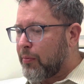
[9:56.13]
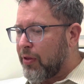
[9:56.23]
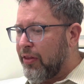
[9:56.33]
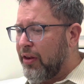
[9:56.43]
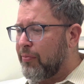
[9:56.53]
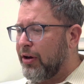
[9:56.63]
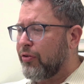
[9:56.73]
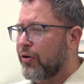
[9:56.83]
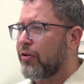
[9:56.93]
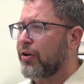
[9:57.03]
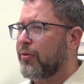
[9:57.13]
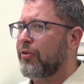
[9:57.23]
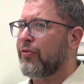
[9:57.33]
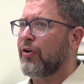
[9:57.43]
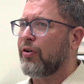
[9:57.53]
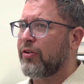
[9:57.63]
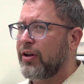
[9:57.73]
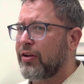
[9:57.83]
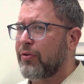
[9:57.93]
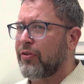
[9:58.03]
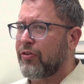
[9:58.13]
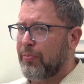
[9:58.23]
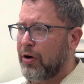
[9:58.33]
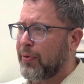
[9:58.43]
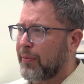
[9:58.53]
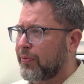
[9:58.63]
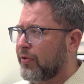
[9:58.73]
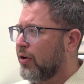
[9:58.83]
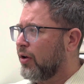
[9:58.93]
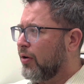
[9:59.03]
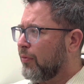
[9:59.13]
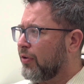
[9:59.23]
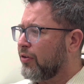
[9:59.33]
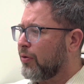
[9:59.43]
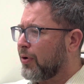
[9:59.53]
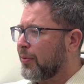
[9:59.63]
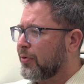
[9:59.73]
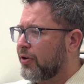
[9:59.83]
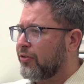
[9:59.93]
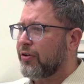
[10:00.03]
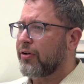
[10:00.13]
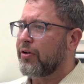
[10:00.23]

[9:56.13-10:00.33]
Then the majority of the time was focused, and that was a small percentage of the population.